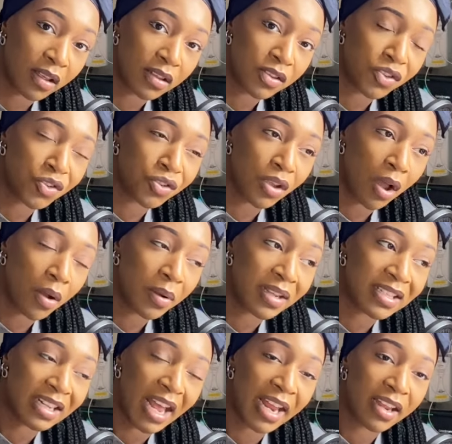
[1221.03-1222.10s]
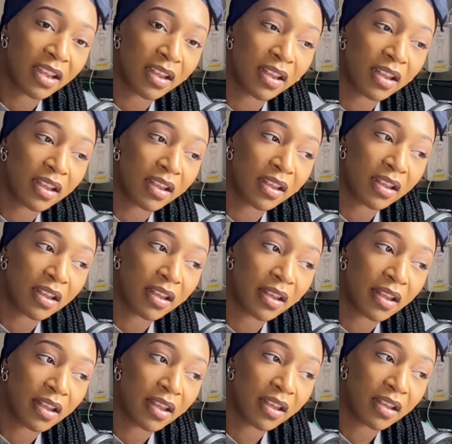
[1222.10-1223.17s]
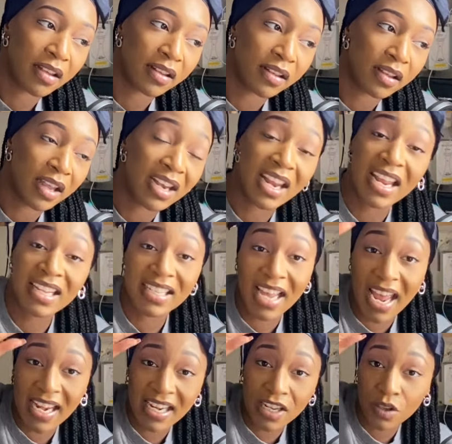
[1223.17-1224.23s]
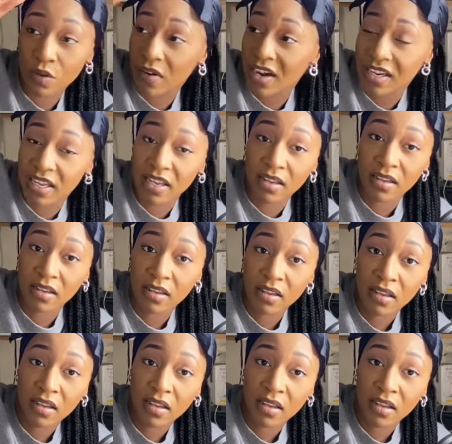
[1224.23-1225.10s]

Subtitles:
So it's like, in his head, he's already,